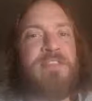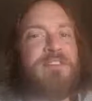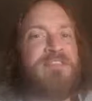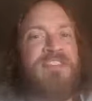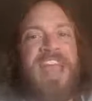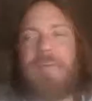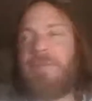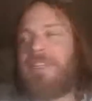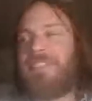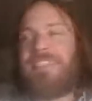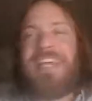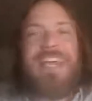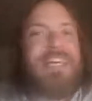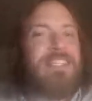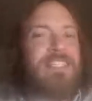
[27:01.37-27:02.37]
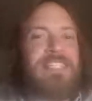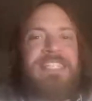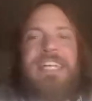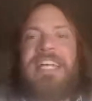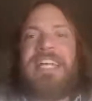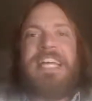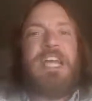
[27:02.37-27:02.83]
famous
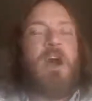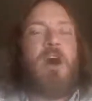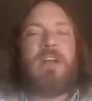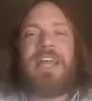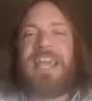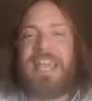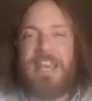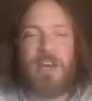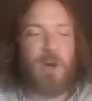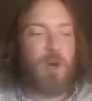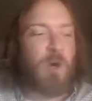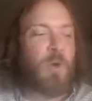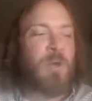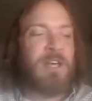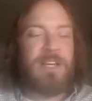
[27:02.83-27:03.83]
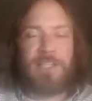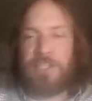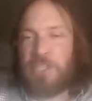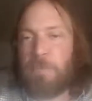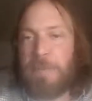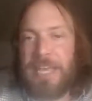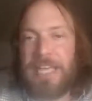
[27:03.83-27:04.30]
City on a Hill
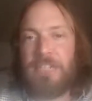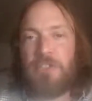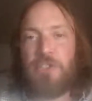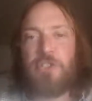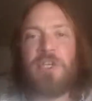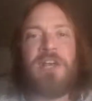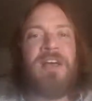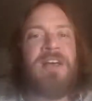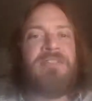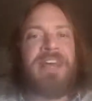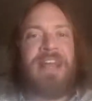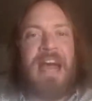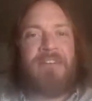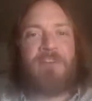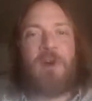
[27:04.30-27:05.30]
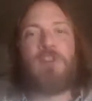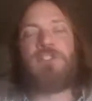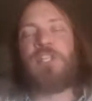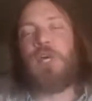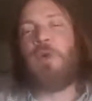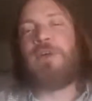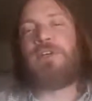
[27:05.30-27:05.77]
speech that I've
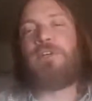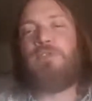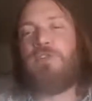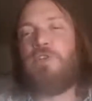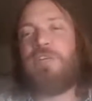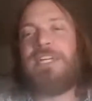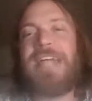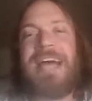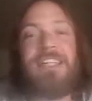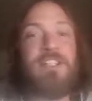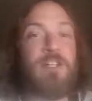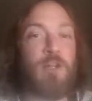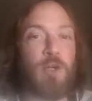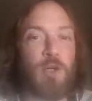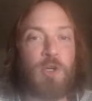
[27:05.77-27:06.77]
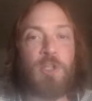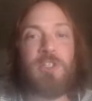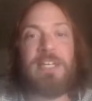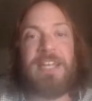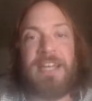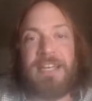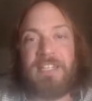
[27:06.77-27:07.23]
also included as an
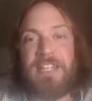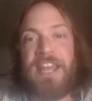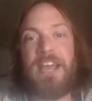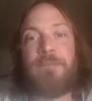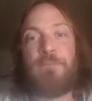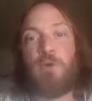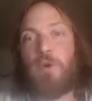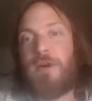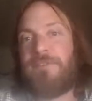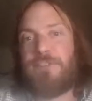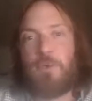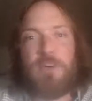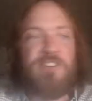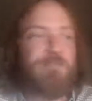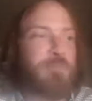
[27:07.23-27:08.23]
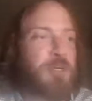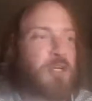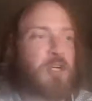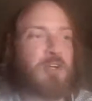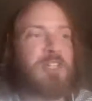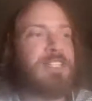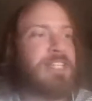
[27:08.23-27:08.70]
early example of sort of
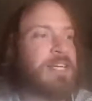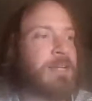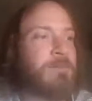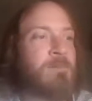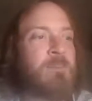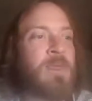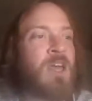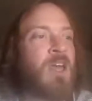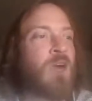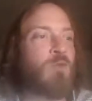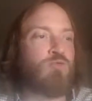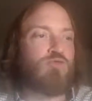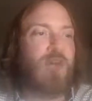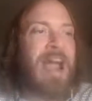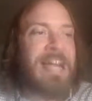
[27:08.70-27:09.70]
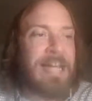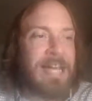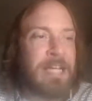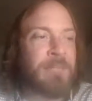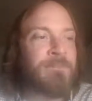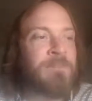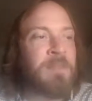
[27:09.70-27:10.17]
Puritan writing.